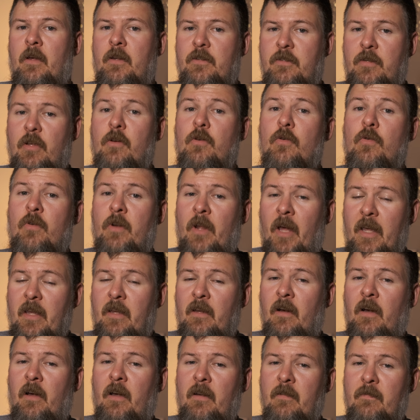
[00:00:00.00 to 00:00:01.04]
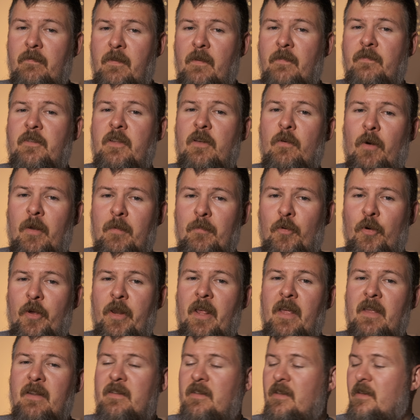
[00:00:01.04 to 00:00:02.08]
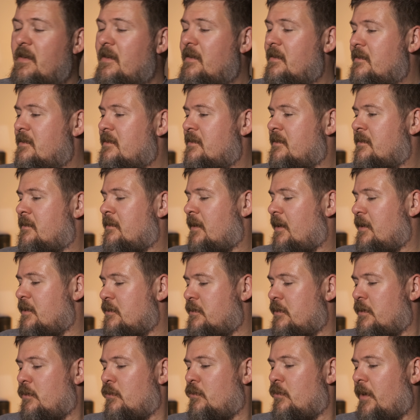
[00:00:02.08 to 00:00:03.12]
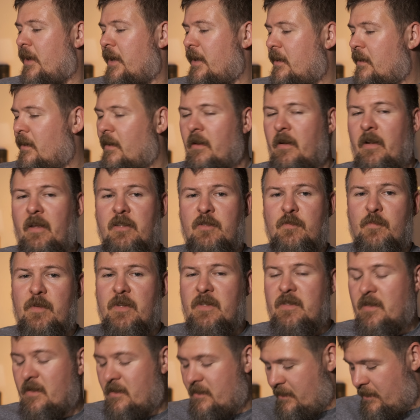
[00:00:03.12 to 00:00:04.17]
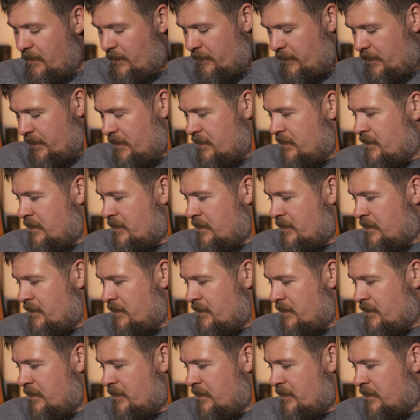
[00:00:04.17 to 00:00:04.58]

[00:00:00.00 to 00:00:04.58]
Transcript: two Nikon 50 1.8Ds and two Nikon SB 600s.